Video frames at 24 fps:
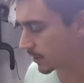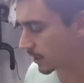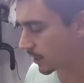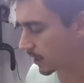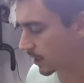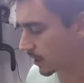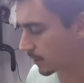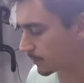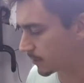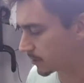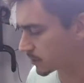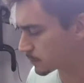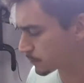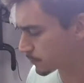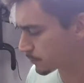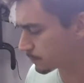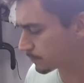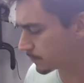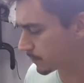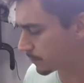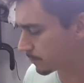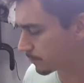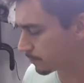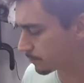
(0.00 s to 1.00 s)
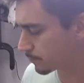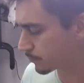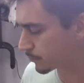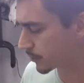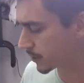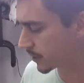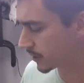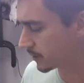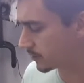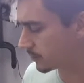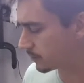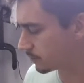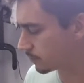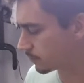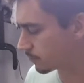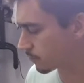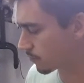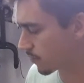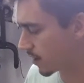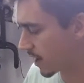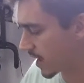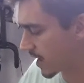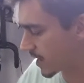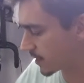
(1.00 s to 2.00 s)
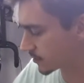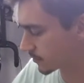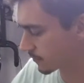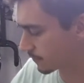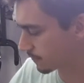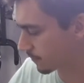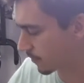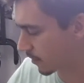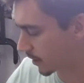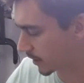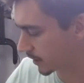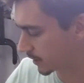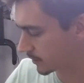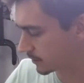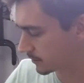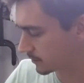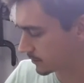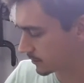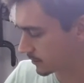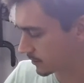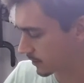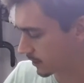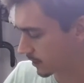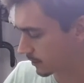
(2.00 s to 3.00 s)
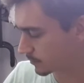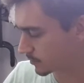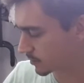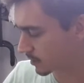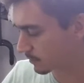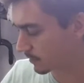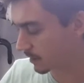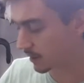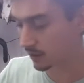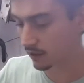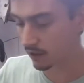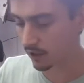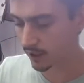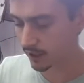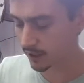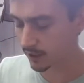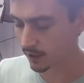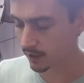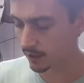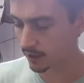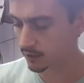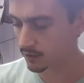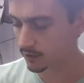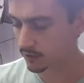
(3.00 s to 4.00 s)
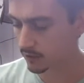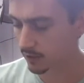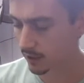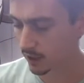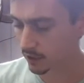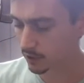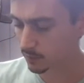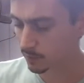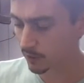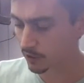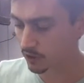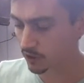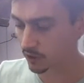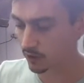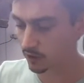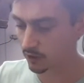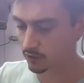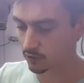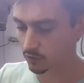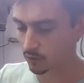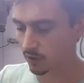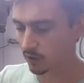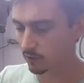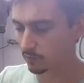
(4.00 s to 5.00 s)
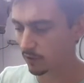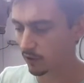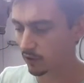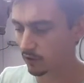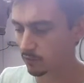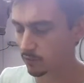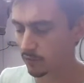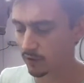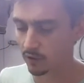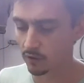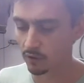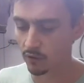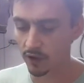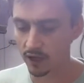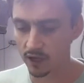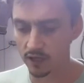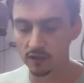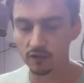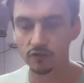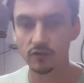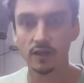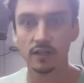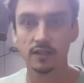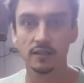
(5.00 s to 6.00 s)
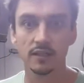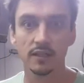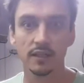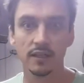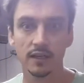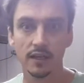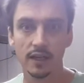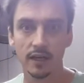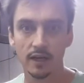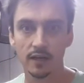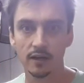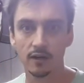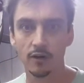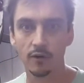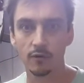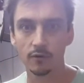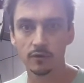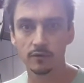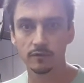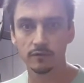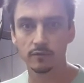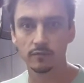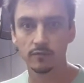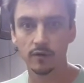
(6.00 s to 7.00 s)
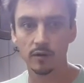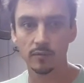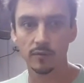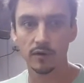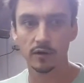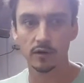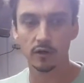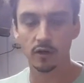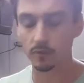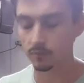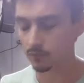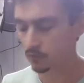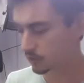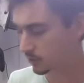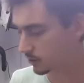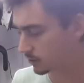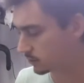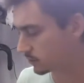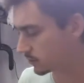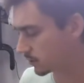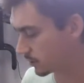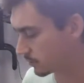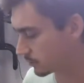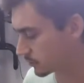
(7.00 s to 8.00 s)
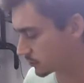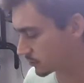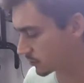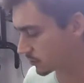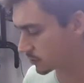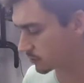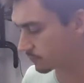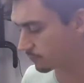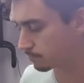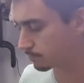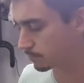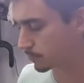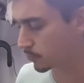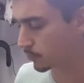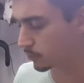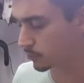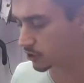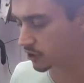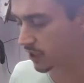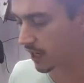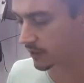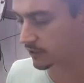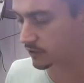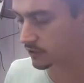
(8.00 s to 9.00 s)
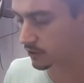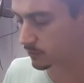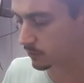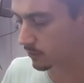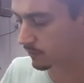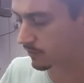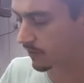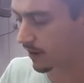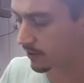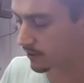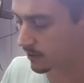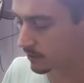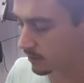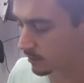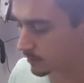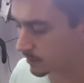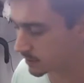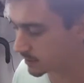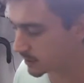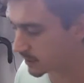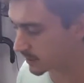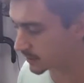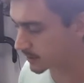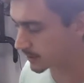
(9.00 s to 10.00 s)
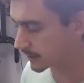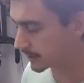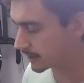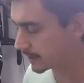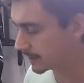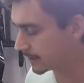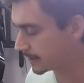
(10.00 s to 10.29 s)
It's pretty rare to find something like this, especially as we've both been quite interested in getting hold of a Robocop suit. It was just pure chance that we found it when we did.